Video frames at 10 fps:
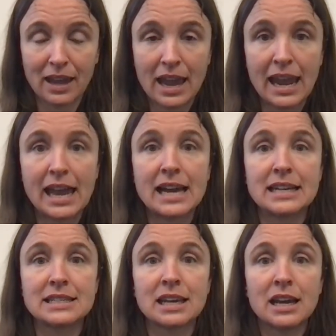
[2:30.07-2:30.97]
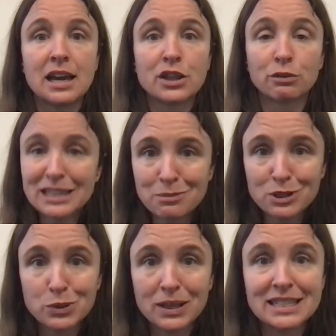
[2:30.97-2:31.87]
And the reason we're
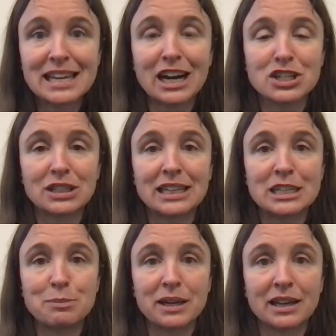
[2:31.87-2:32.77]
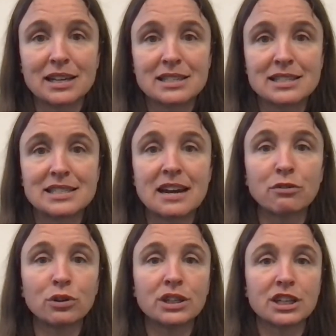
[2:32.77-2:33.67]
doing this actually is because
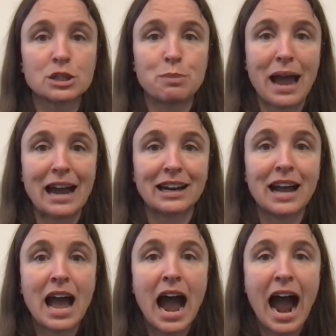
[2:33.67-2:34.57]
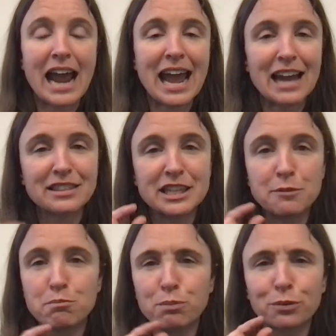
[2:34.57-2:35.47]
several years back, I had the
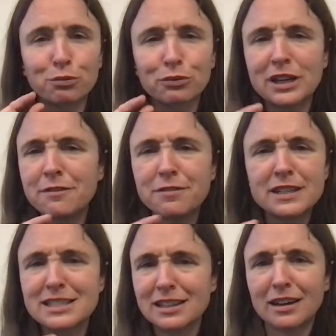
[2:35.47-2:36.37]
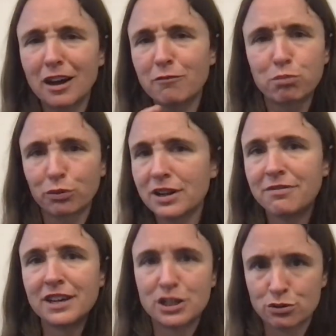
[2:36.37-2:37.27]
briefest of brief
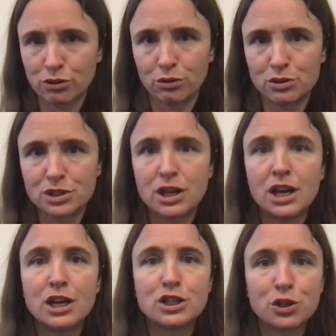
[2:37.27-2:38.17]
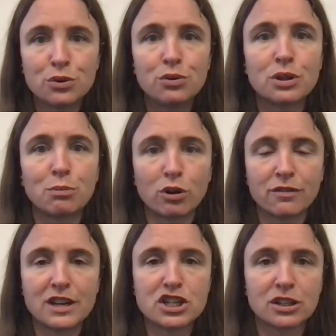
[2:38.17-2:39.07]
intros to the
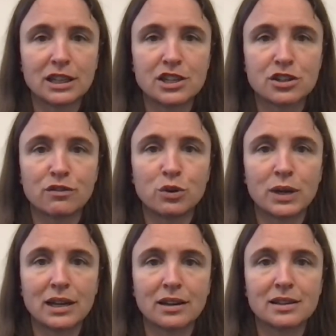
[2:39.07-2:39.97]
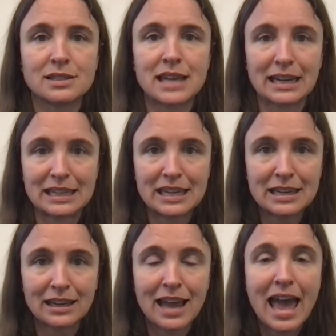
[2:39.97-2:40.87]
motivational interviewing technique,